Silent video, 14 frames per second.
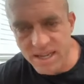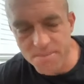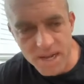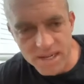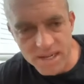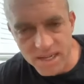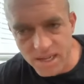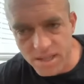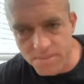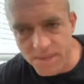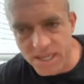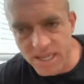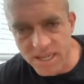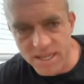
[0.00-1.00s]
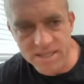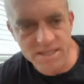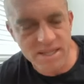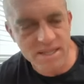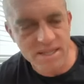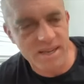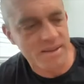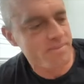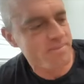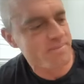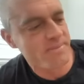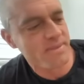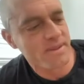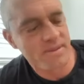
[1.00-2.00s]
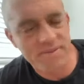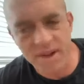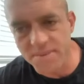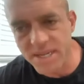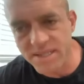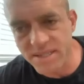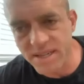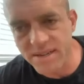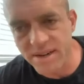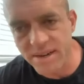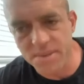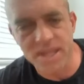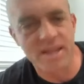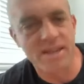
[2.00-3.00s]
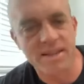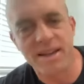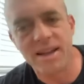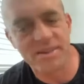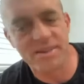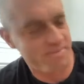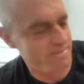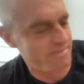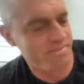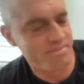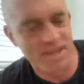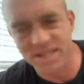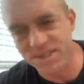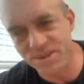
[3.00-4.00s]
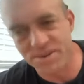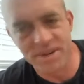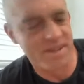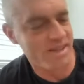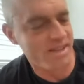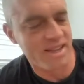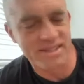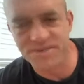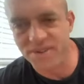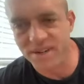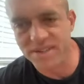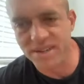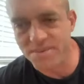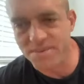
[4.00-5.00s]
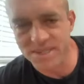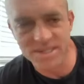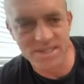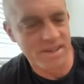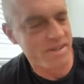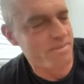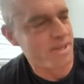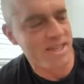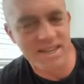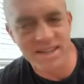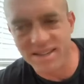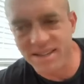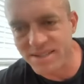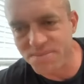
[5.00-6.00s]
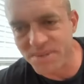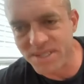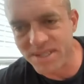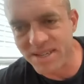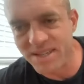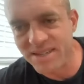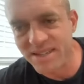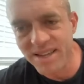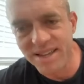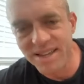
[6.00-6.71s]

I'm not going to yell at my kids. And then like five minutes later, I'd be like, I make a story like I just fucked up. I just yelled at my kid. I lost my shit.